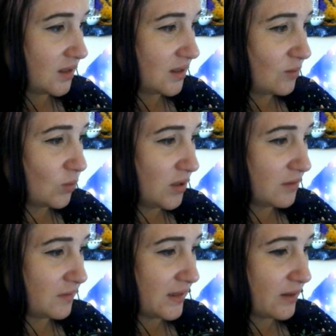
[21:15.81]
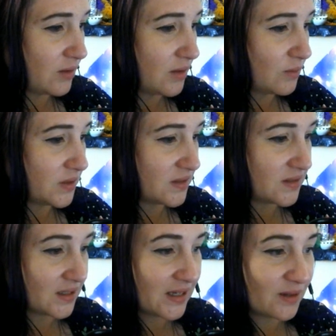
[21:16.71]
And then wildflower,
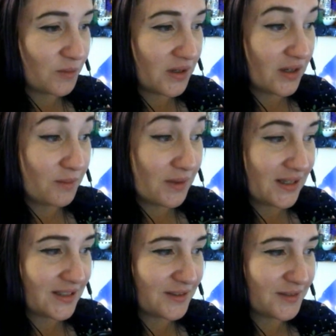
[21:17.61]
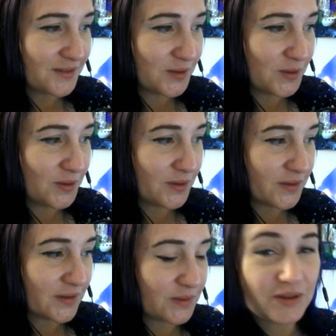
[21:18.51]
which is again one I made
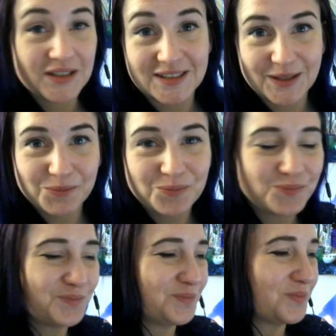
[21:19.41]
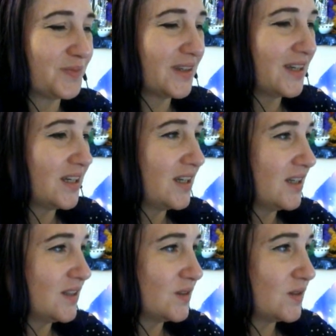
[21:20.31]
for springtime.
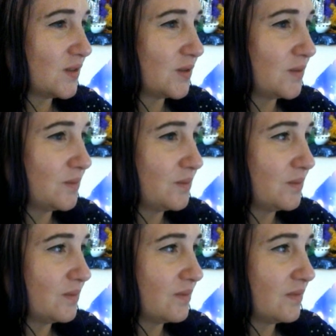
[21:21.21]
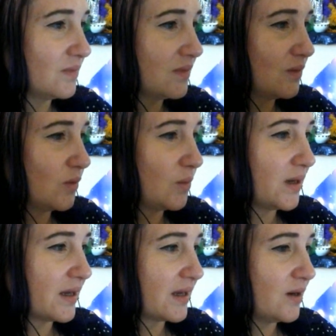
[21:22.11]
So if
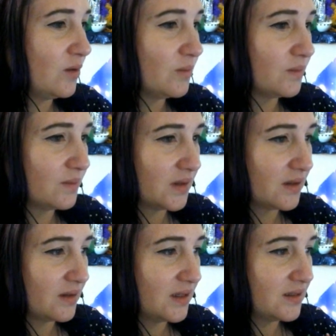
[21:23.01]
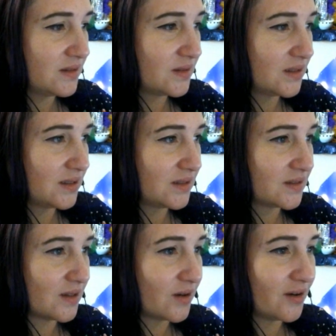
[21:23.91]
we back out, this
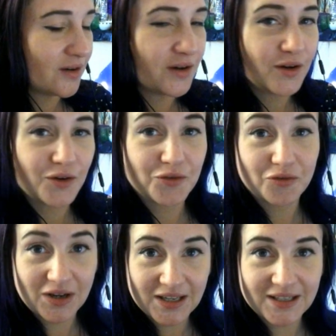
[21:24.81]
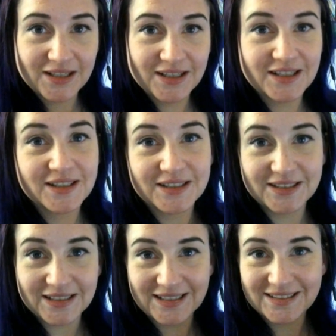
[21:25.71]
is our regular
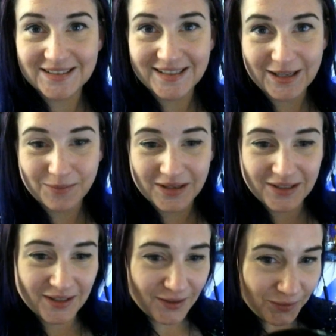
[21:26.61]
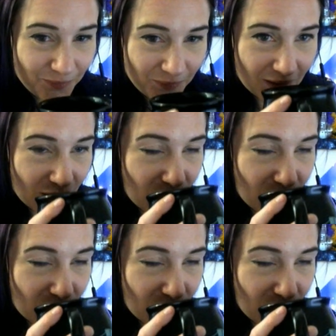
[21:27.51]
day-to-day menu.